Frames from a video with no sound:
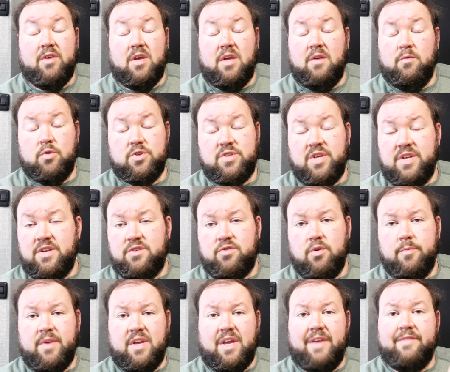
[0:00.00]
we'll send it to
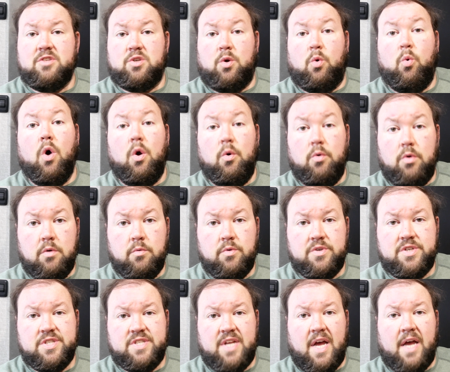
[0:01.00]
them. They give us a quote,
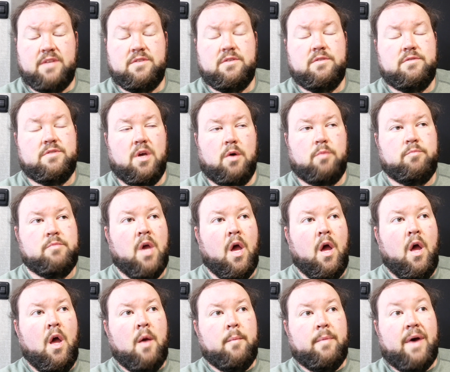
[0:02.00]
which is nice. So,
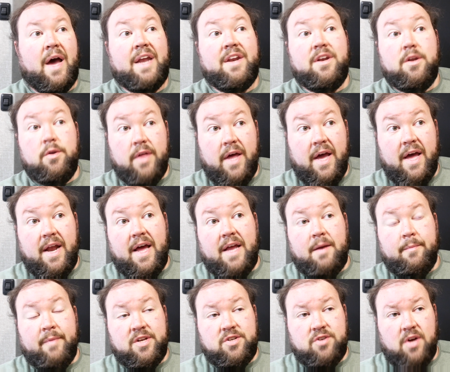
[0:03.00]
but I had to do that. Had to
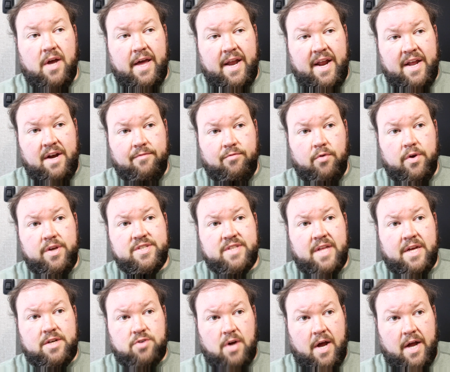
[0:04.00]
make sure I had antifreeze in
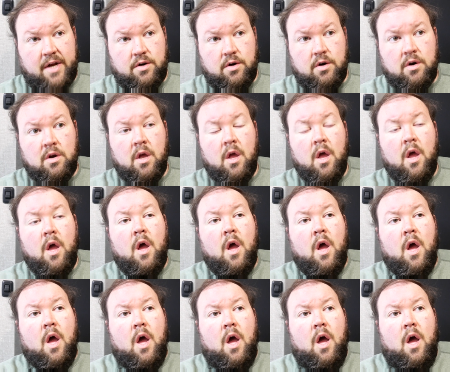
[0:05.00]
that tractor.
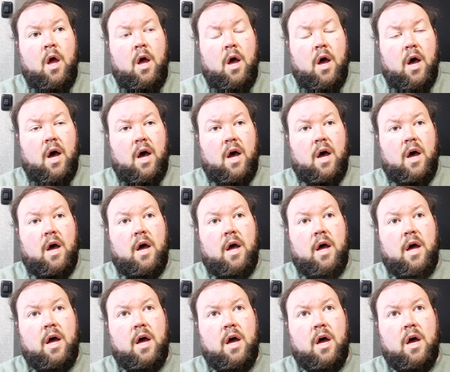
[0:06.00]

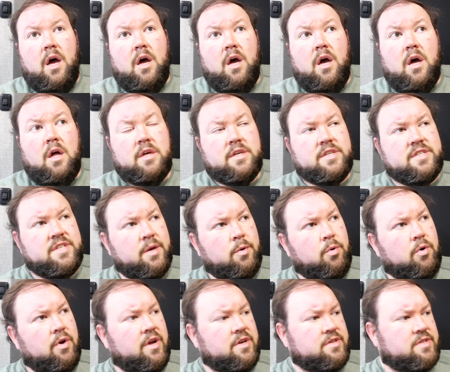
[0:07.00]
Let's see,
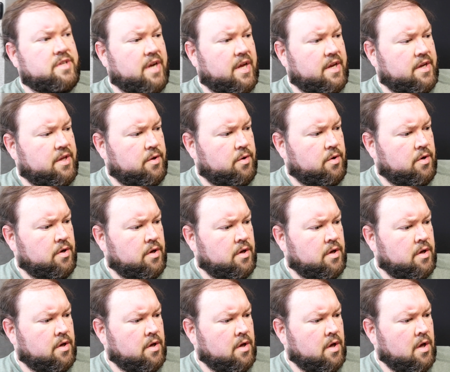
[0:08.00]
what else did I do?
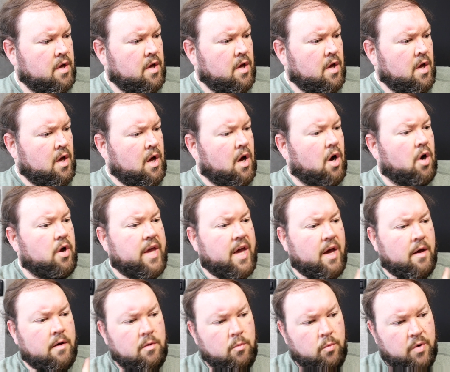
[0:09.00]
Oh
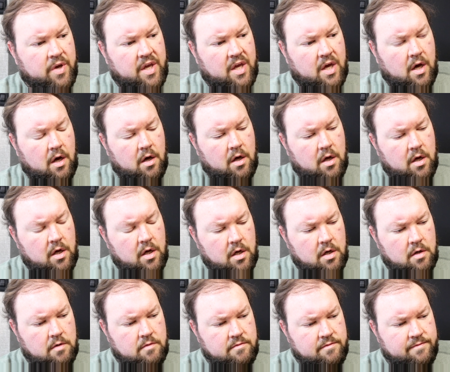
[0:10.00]
yeah, we
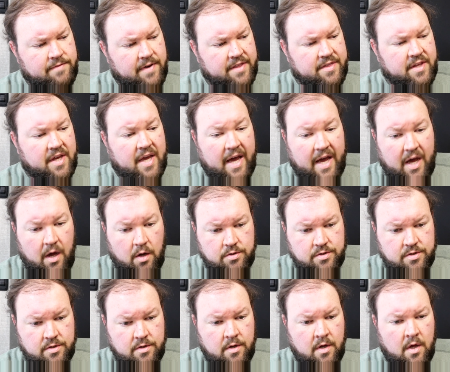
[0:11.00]
fed the
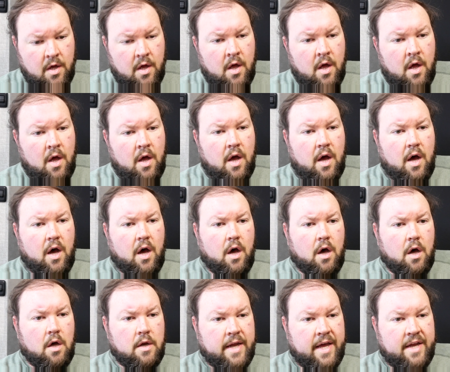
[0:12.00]
cows
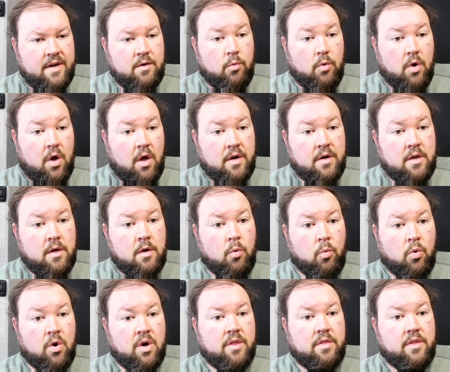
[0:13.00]
and had to run
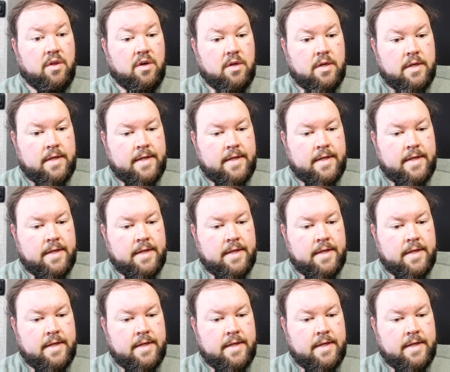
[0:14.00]
one of the